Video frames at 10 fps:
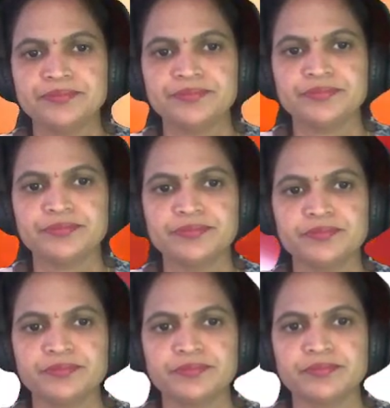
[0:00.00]

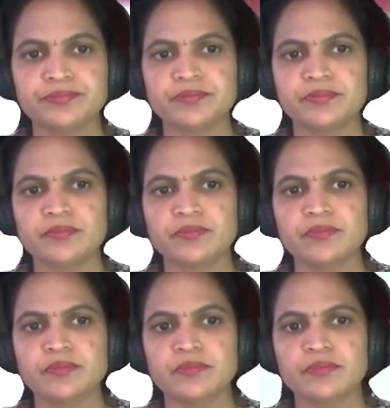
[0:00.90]

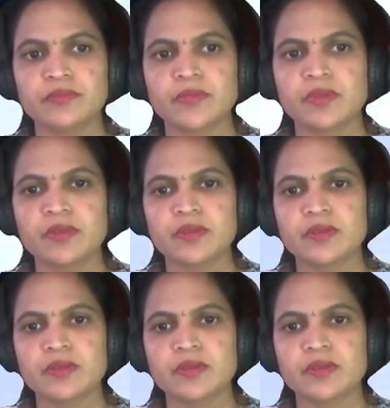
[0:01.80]
[no speech]